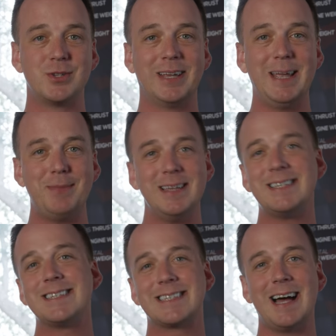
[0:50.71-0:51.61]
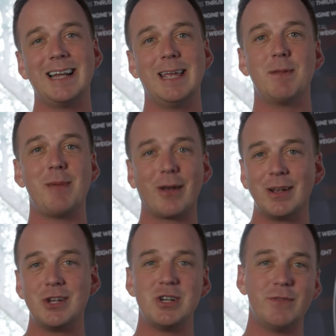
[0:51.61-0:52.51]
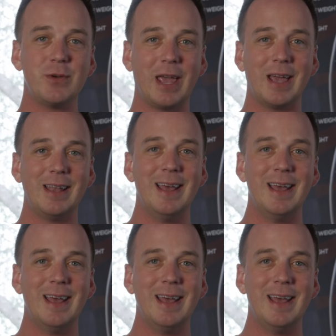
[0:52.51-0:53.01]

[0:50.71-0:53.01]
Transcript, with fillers: So keep these inside, keep them air conditioned if you can.